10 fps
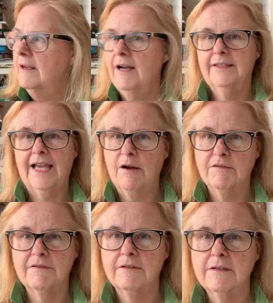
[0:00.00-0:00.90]

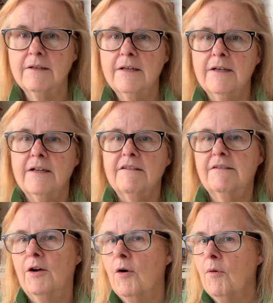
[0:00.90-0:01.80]
1,000.
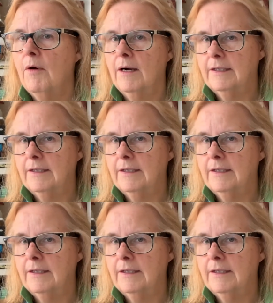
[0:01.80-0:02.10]
So